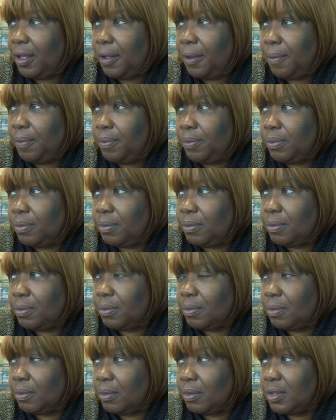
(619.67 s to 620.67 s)
Um,
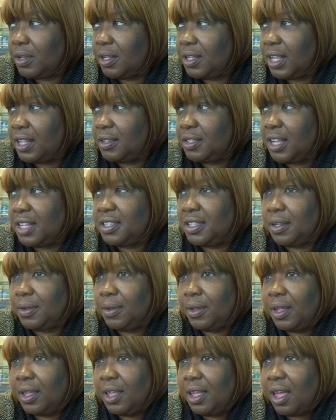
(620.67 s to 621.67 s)
I mean, if it's personal,
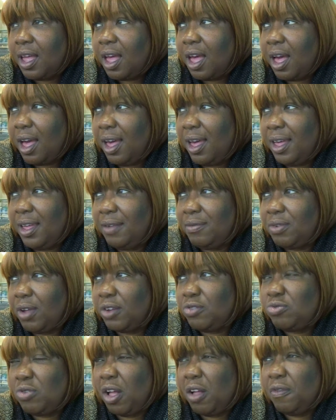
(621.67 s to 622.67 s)
don't answer. I, would
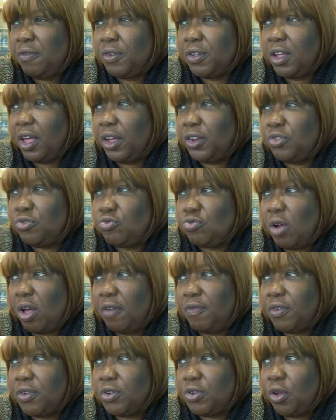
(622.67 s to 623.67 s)
rather I'd
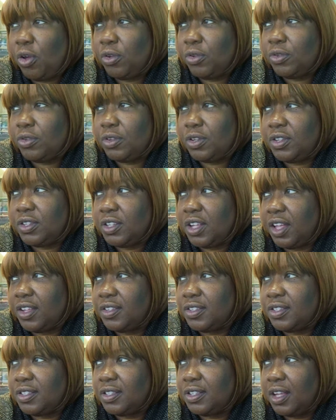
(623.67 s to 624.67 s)
rather not discuss
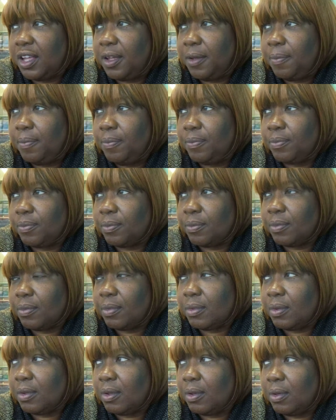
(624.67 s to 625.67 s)
um,
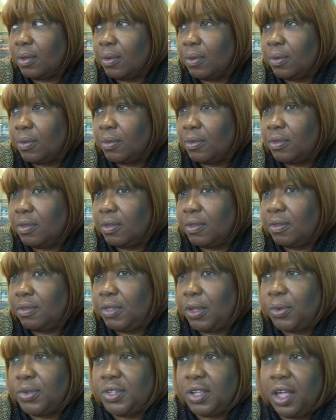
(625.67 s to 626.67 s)

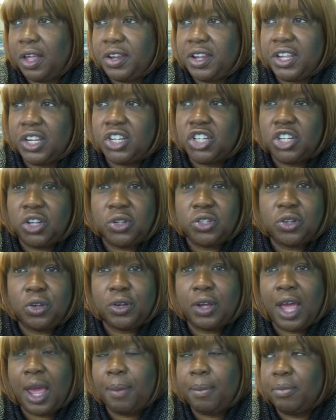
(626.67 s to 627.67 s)
those kind of issues on
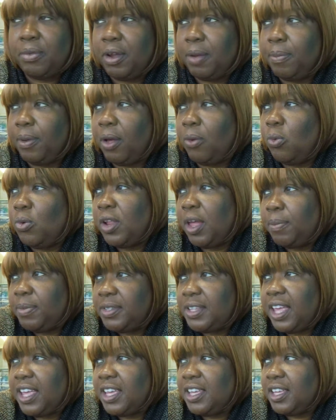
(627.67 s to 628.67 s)
camera. But all I'm
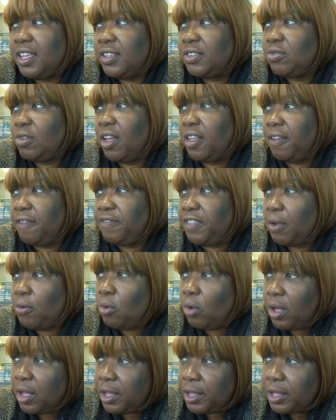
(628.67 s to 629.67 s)
saying is, right, if there
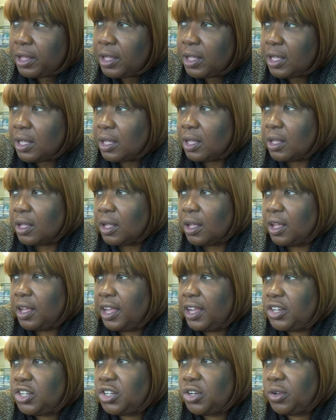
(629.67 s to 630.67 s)
were
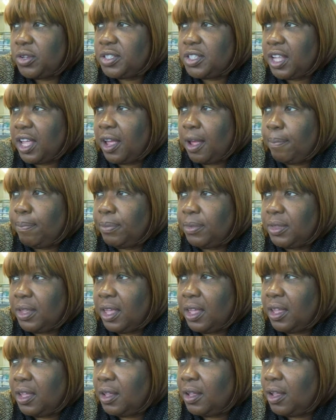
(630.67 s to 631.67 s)
issues that um,
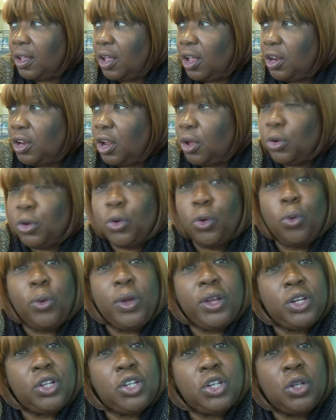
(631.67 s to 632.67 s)
that are, local
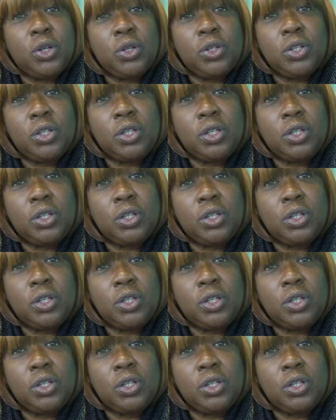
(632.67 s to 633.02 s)
issues,